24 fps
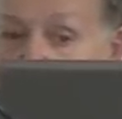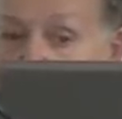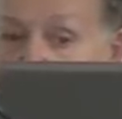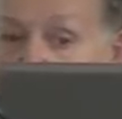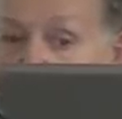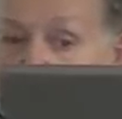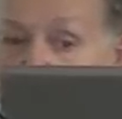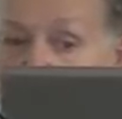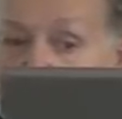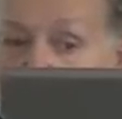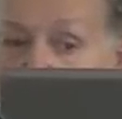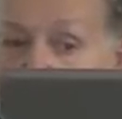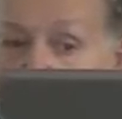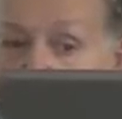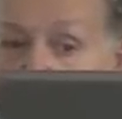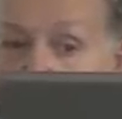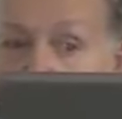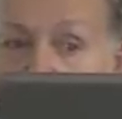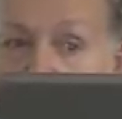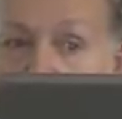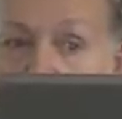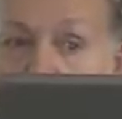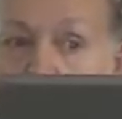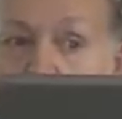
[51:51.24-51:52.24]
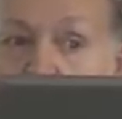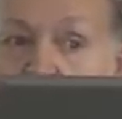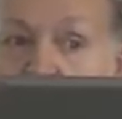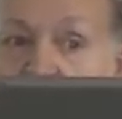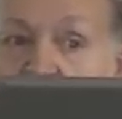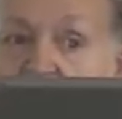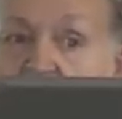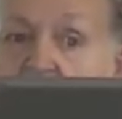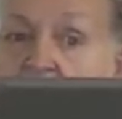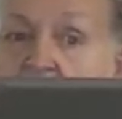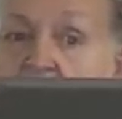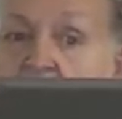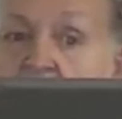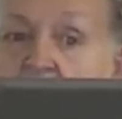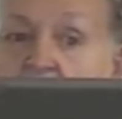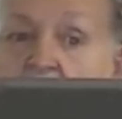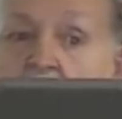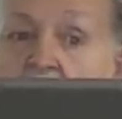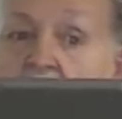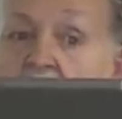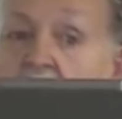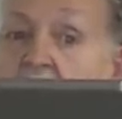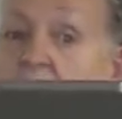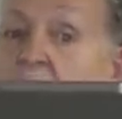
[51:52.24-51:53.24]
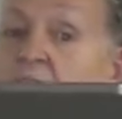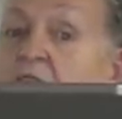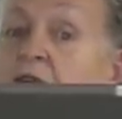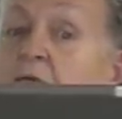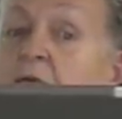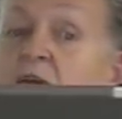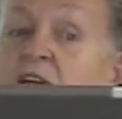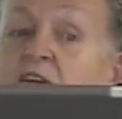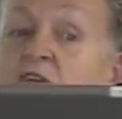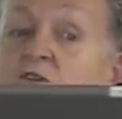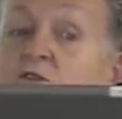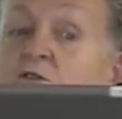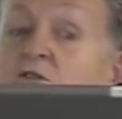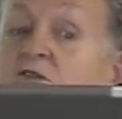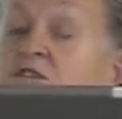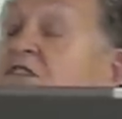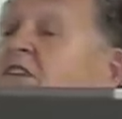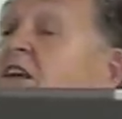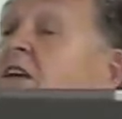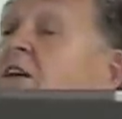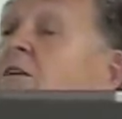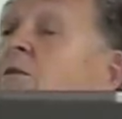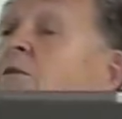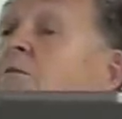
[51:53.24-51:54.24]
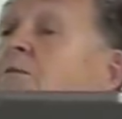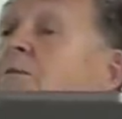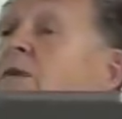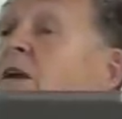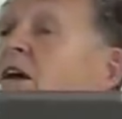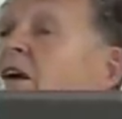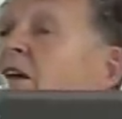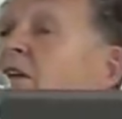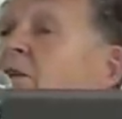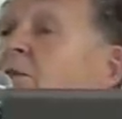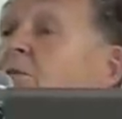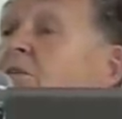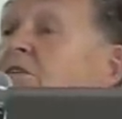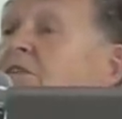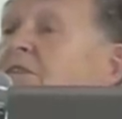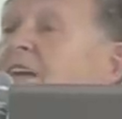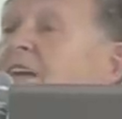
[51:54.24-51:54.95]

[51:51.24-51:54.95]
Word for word: that. Um, but how many men used the helpline that